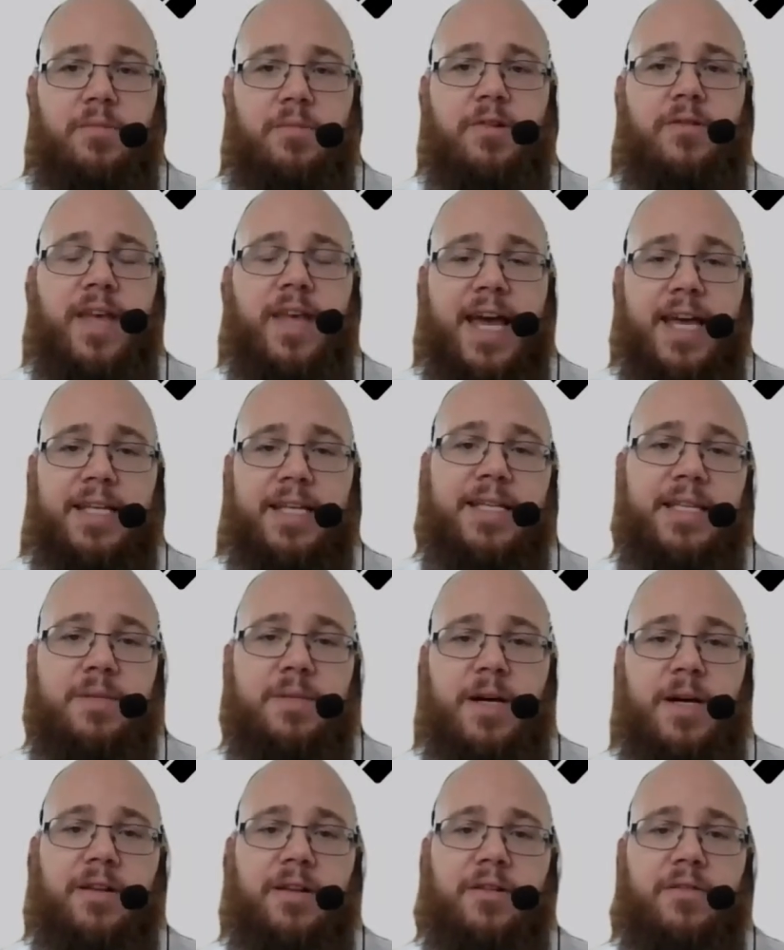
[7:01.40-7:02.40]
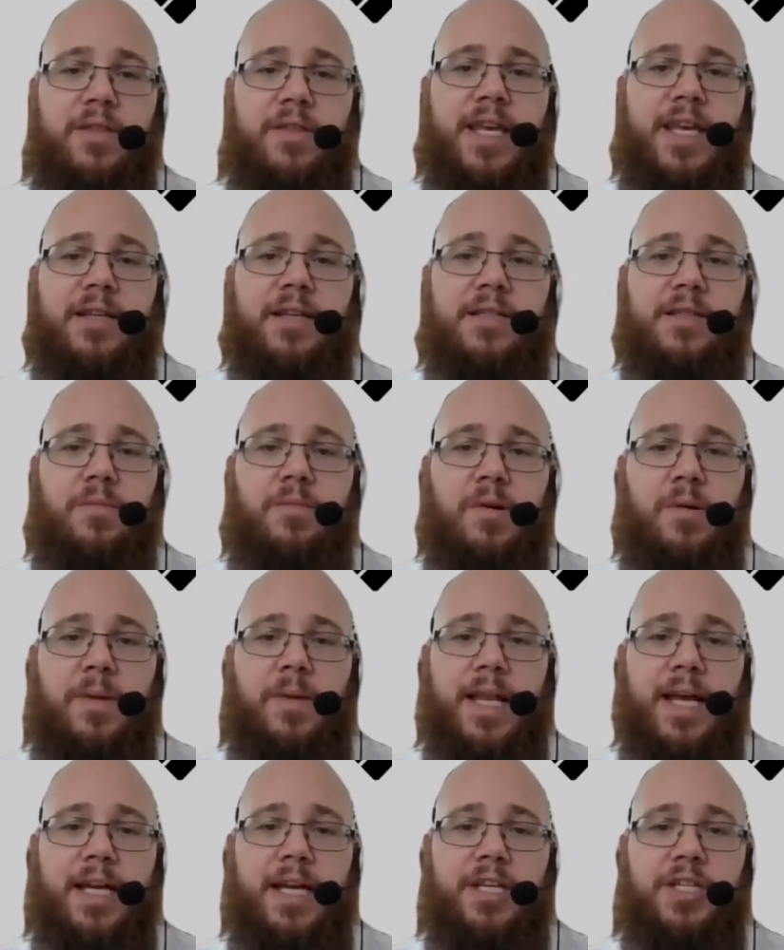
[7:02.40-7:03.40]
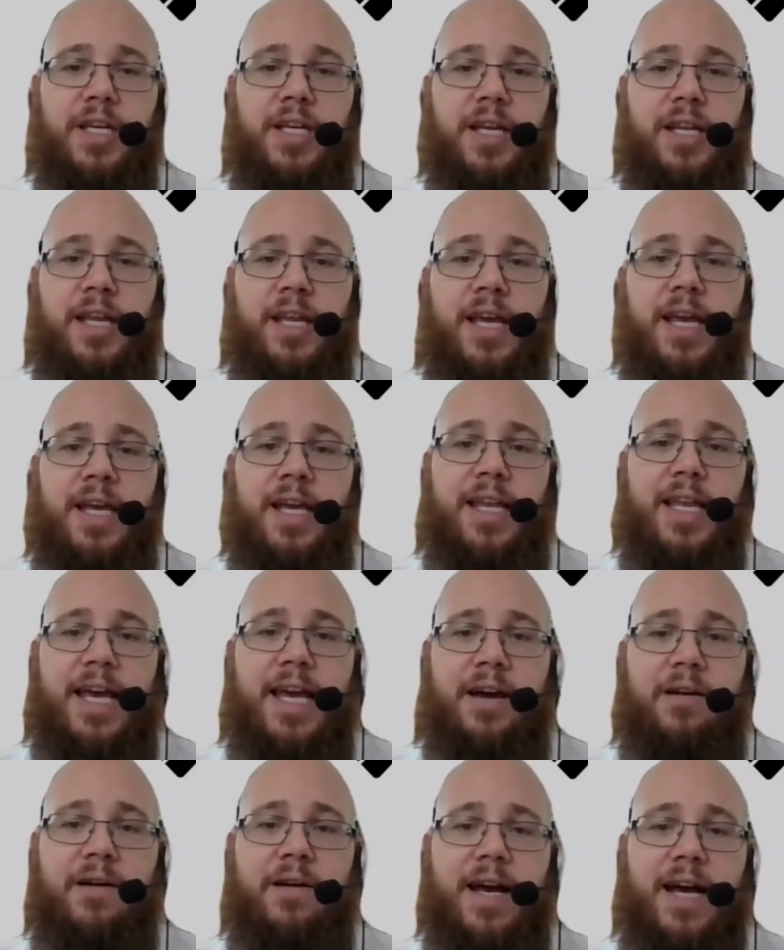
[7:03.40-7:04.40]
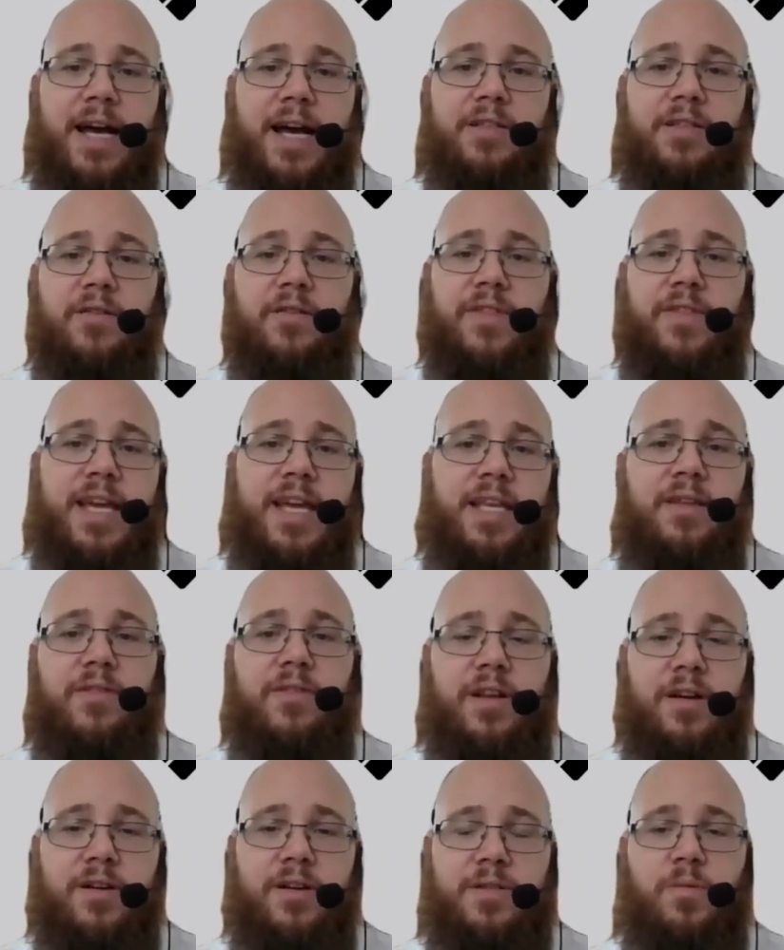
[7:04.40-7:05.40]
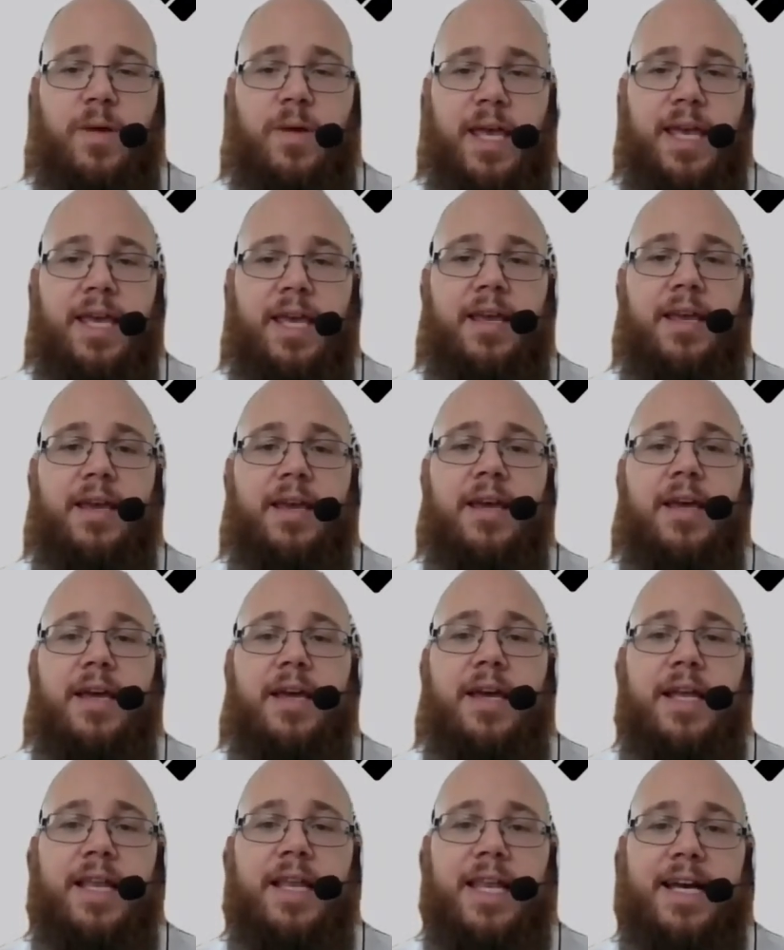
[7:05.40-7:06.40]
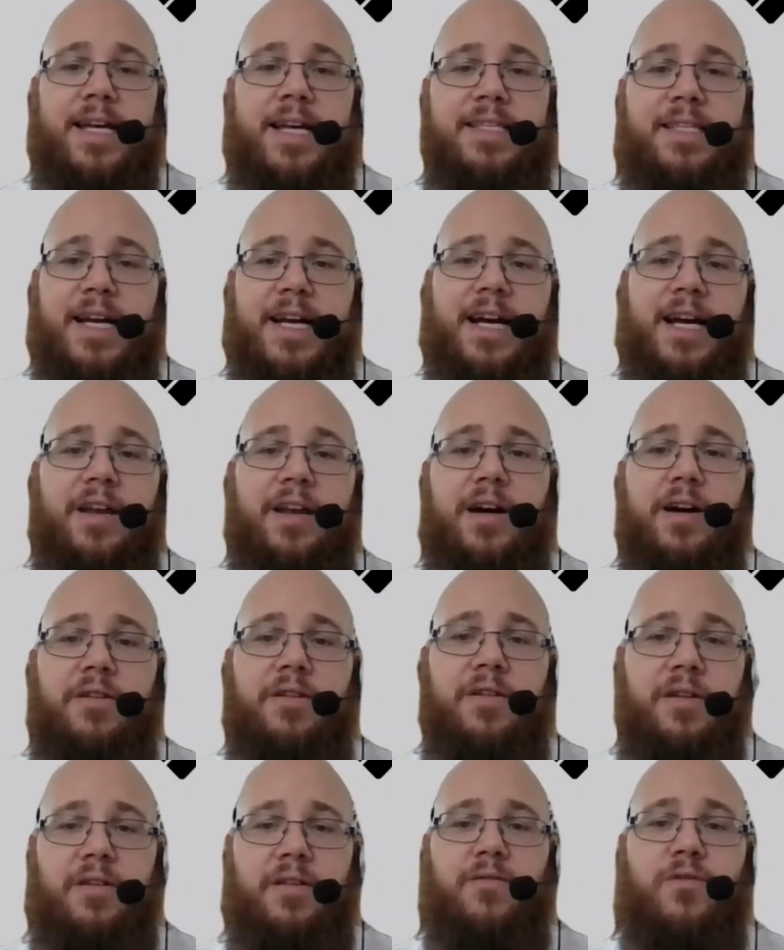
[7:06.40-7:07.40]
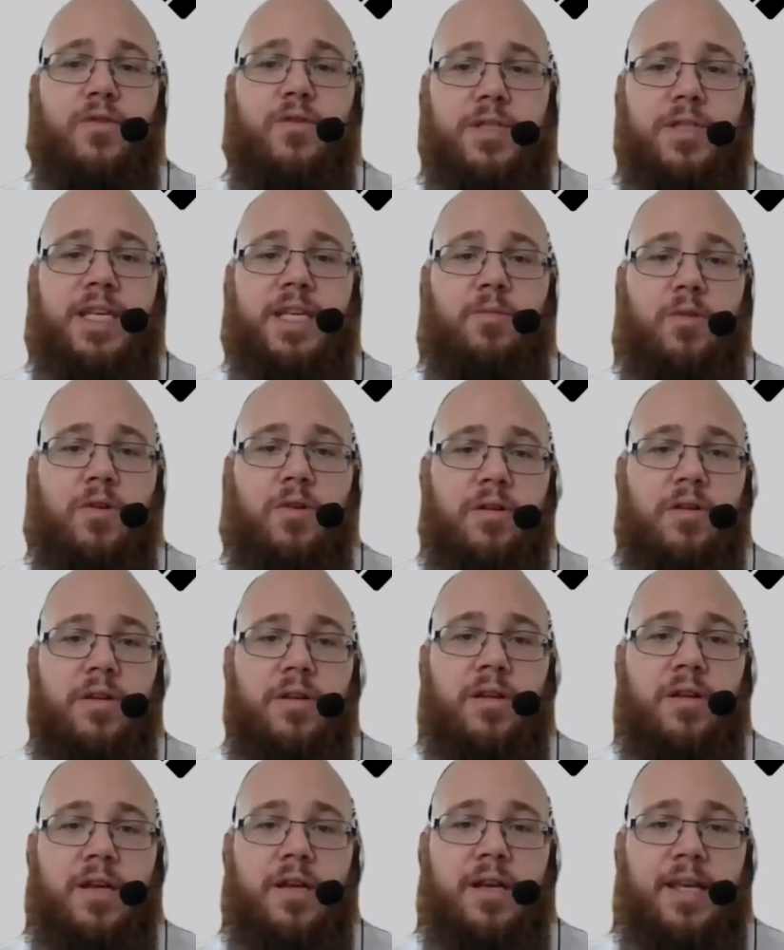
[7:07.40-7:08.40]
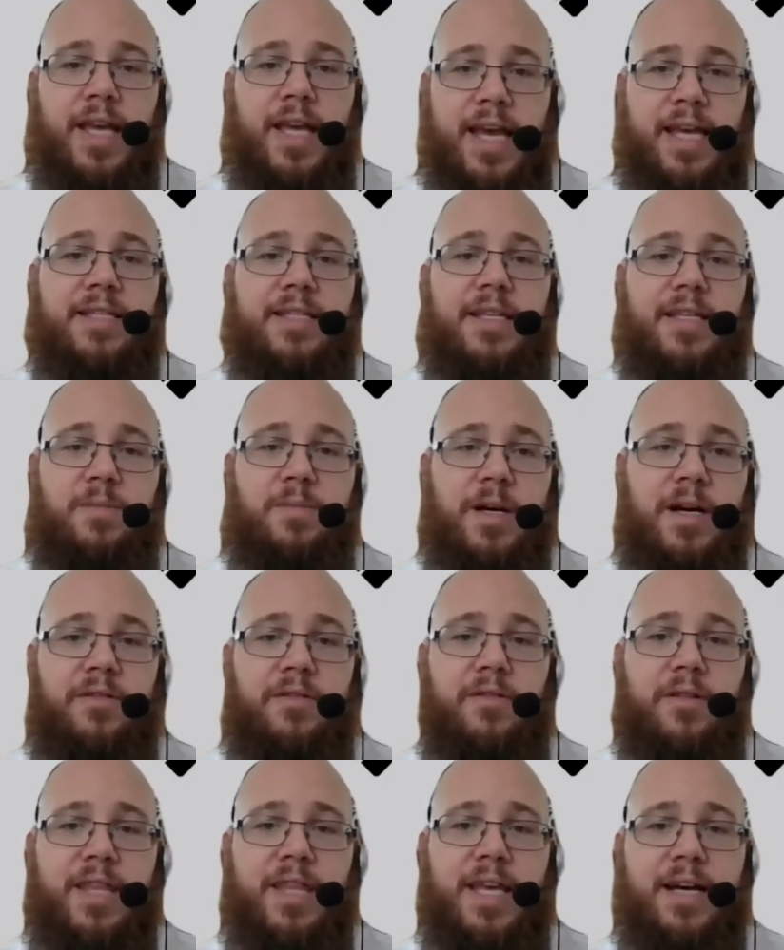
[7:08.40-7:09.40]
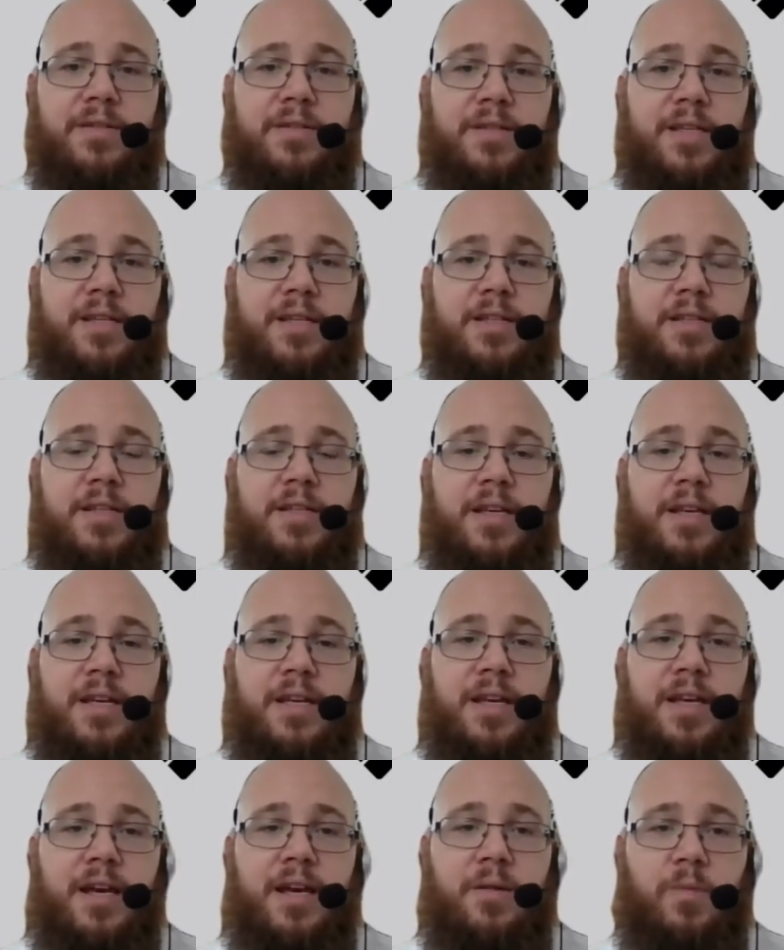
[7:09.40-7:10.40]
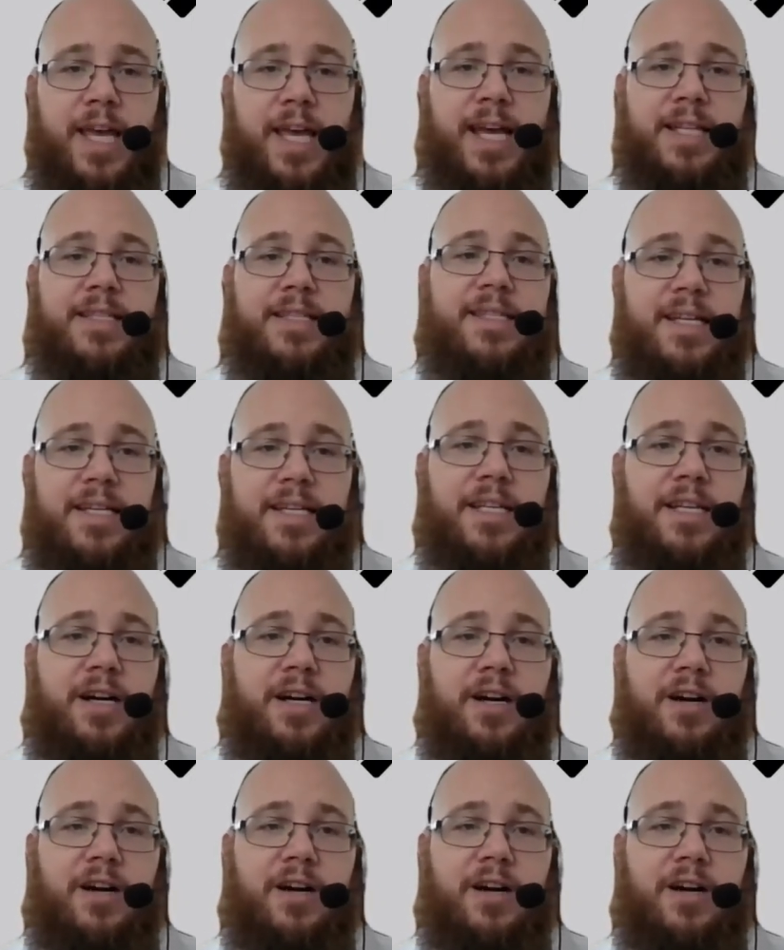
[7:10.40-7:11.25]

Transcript: cases per 100,000 population. Now, as of the end of last week, Leicester had 141 cases per 100,000, and we had 6.5.